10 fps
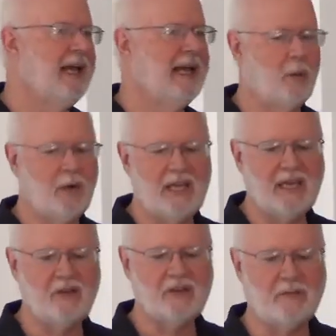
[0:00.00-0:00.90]
And I want to
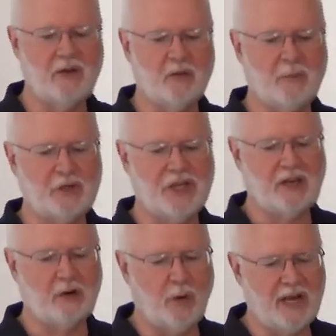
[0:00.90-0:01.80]
give you some other
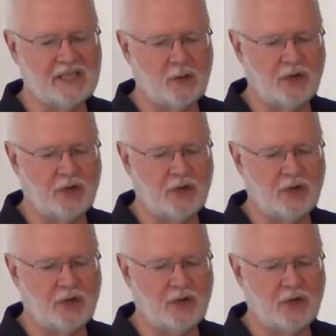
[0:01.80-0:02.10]
particular ways